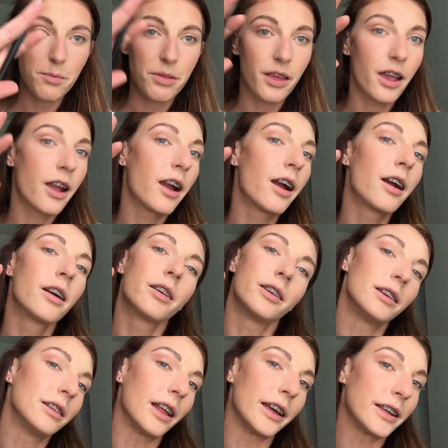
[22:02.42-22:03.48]
up there
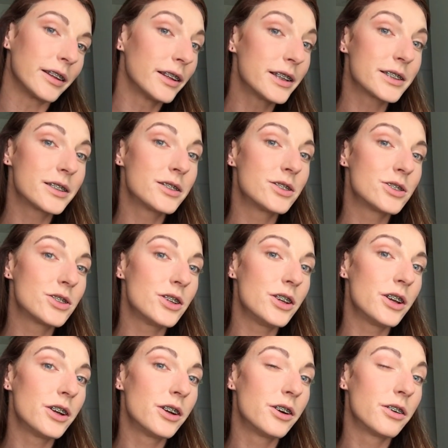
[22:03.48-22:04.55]
and like listens to
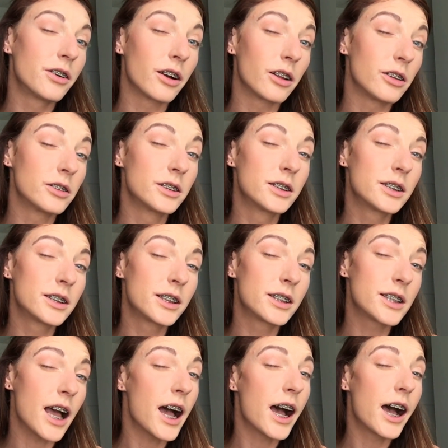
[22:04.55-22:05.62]
you and closes
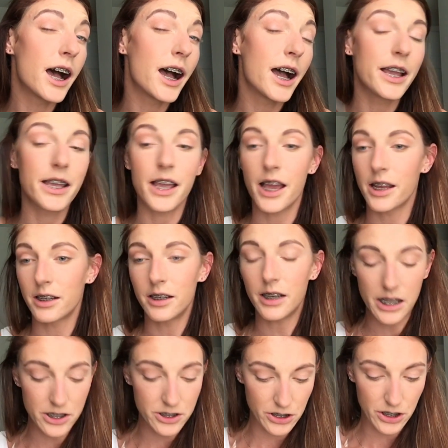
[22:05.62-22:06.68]
his eye, and
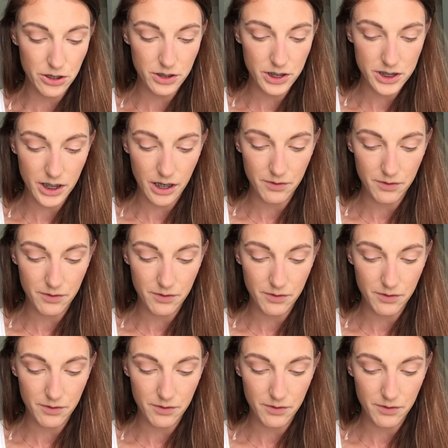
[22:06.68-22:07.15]
he's the cutest